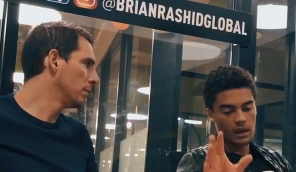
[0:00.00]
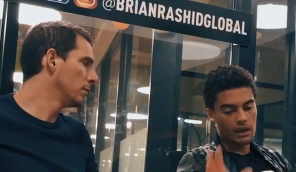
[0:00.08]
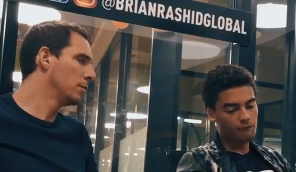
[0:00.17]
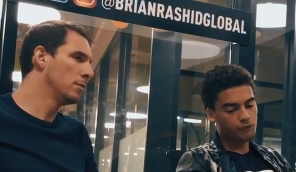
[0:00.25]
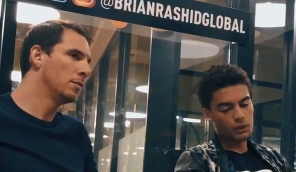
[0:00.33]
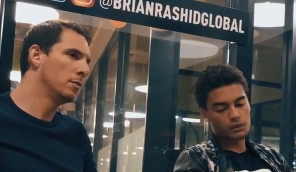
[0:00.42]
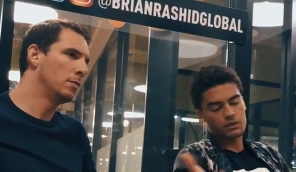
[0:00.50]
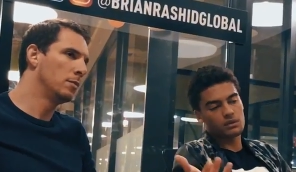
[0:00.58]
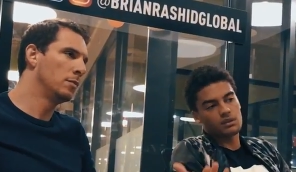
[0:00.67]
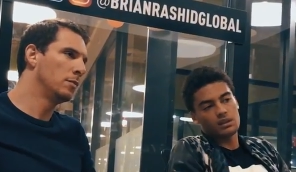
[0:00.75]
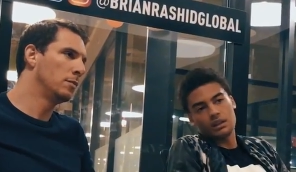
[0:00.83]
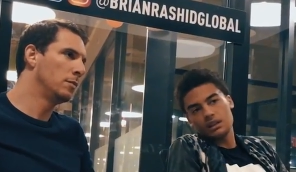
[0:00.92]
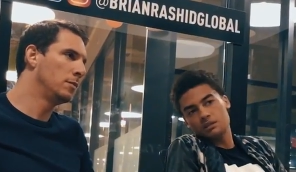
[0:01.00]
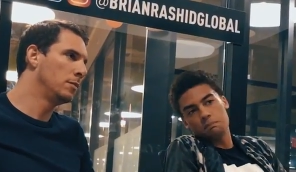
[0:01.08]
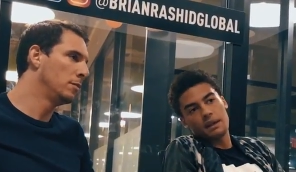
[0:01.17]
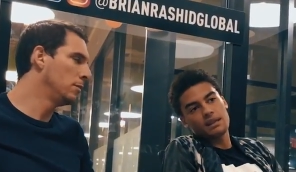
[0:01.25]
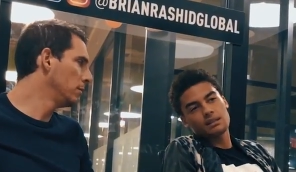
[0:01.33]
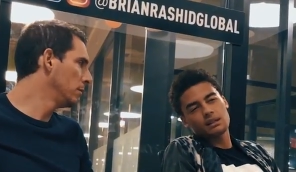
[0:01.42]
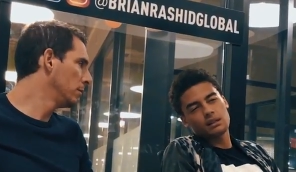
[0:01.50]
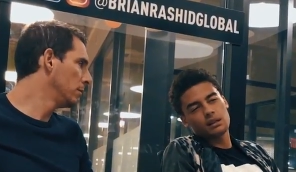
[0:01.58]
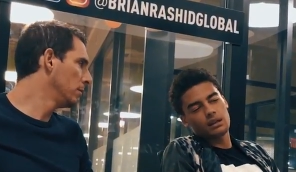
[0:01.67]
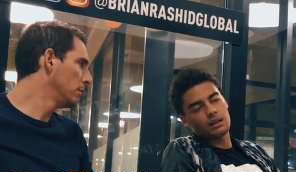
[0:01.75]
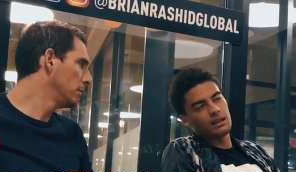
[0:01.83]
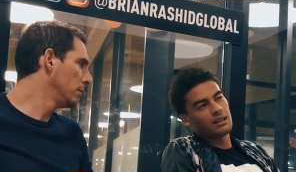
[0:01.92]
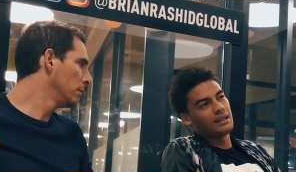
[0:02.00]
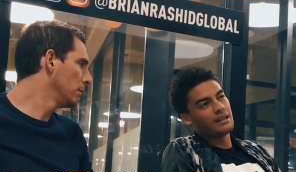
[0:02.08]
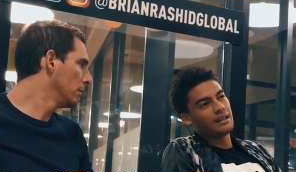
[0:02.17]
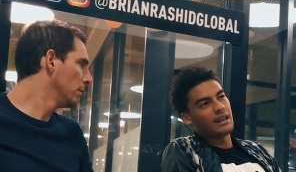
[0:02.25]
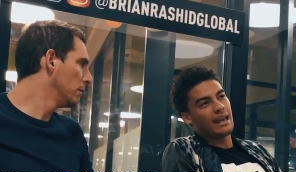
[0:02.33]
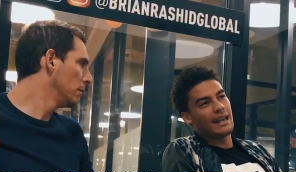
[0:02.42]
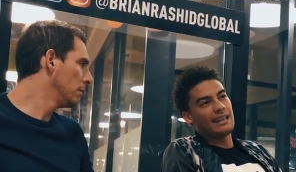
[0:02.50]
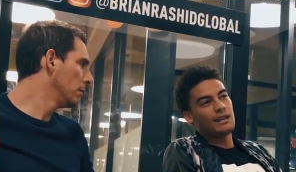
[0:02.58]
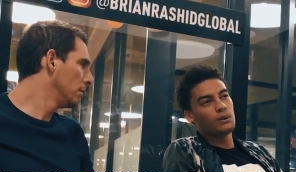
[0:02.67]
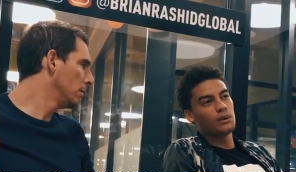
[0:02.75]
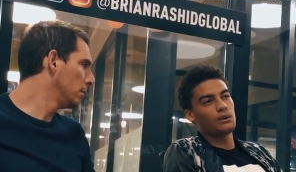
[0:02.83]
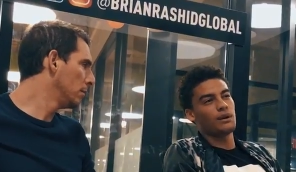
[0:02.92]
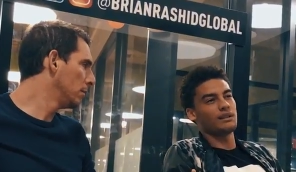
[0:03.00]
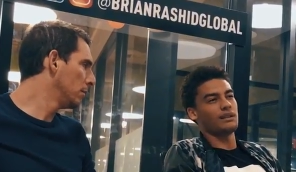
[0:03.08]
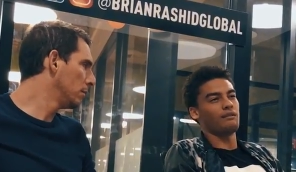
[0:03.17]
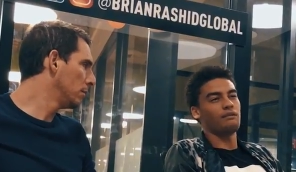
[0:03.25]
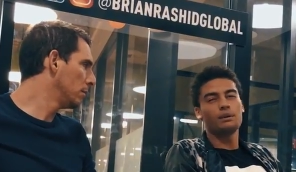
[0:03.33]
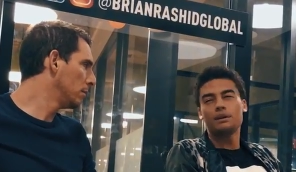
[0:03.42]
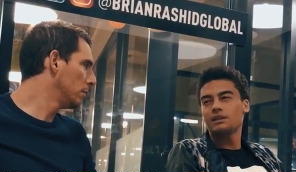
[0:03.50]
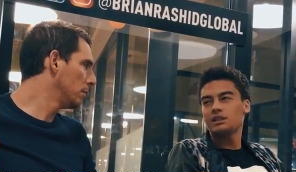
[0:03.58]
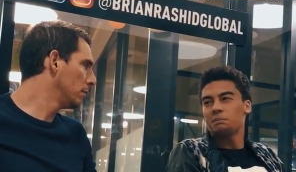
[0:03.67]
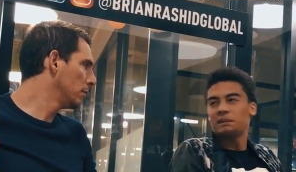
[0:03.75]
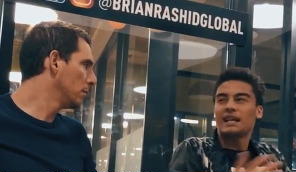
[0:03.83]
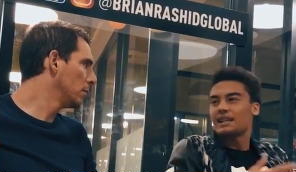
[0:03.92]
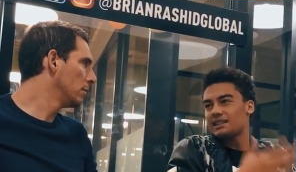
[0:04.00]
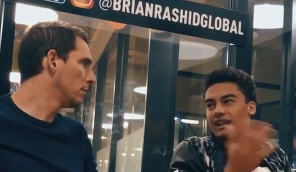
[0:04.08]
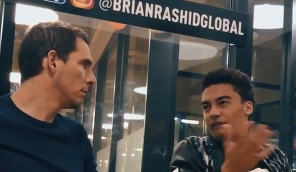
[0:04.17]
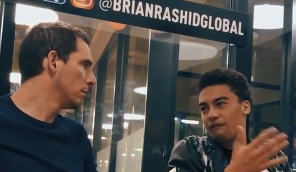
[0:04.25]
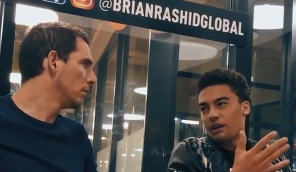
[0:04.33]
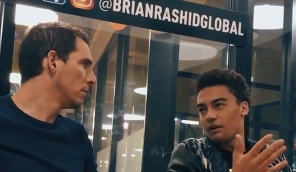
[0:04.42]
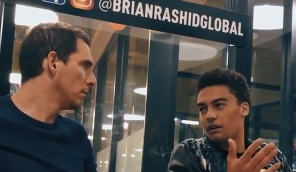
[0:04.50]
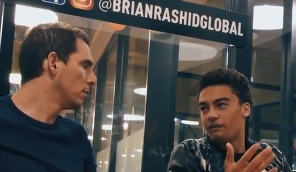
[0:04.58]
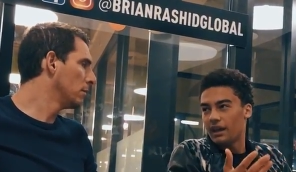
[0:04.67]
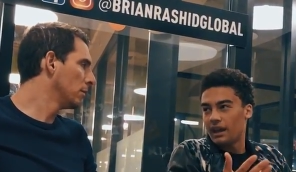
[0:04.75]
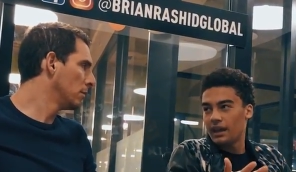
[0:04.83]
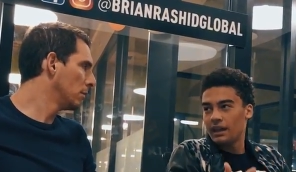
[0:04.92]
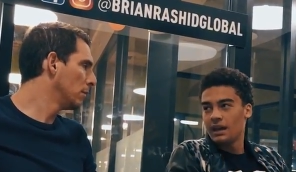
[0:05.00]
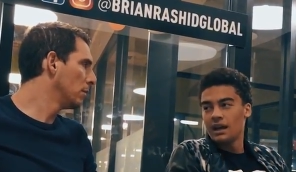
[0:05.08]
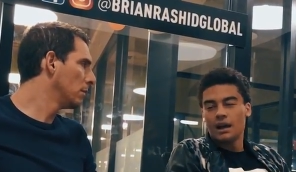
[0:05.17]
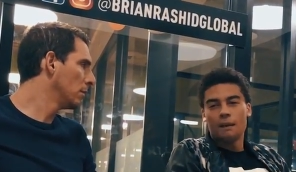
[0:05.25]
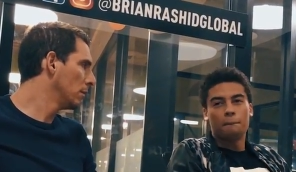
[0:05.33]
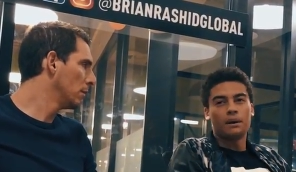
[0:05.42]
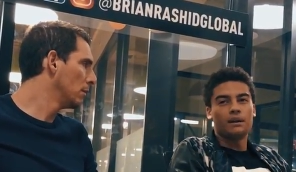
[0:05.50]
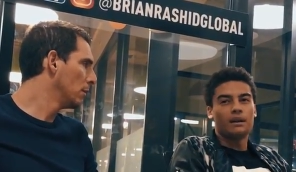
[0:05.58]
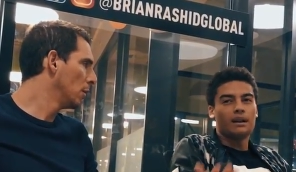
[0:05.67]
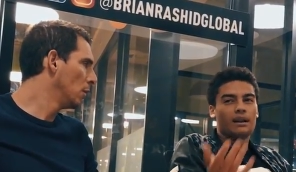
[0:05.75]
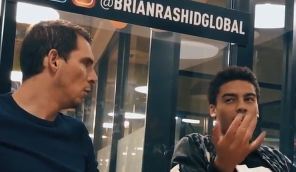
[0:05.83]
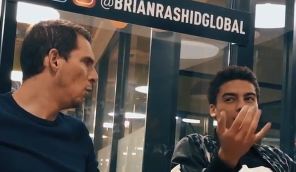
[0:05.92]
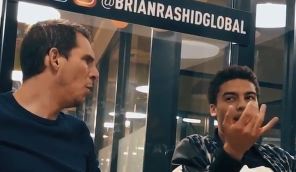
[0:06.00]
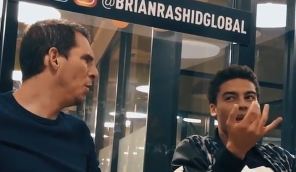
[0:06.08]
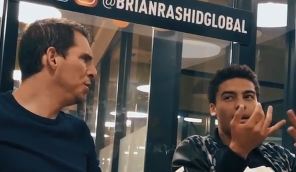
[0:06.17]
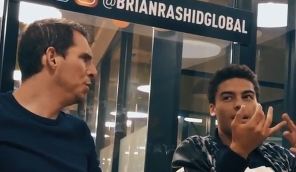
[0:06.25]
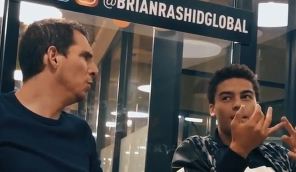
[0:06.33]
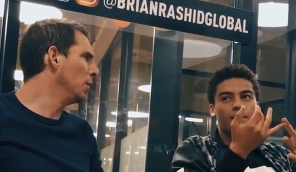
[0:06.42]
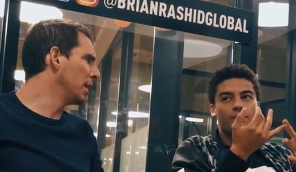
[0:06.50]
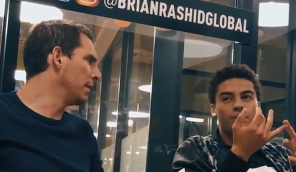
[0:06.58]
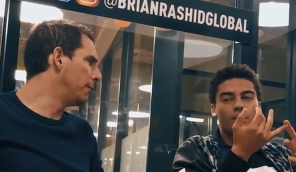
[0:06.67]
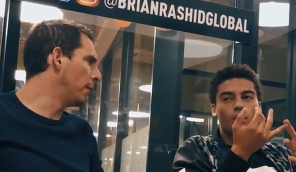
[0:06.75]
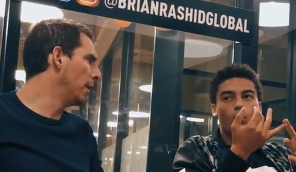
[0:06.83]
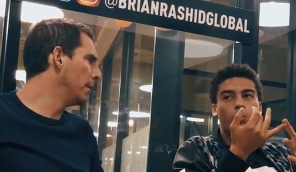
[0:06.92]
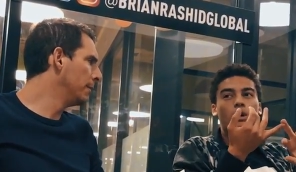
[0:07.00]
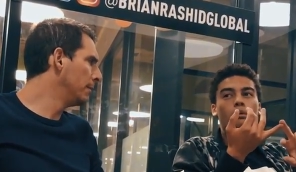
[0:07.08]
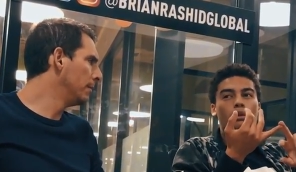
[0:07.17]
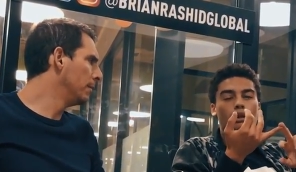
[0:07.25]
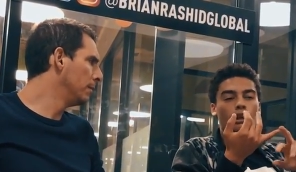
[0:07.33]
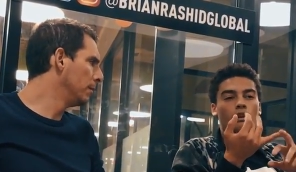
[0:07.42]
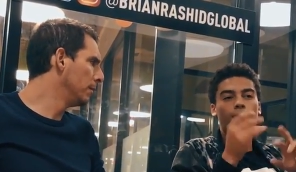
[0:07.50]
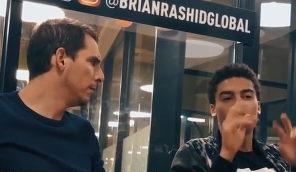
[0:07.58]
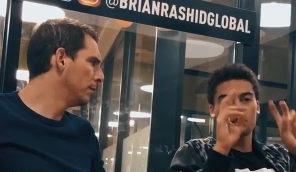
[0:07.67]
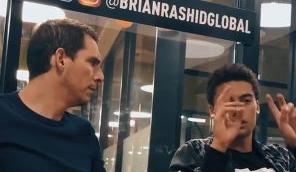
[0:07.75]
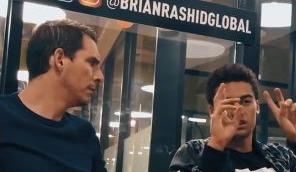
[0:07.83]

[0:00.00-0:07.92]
Speaker 1: influencers is basically anyone who has influence but that's like very vague but what were you looking for we were looking for the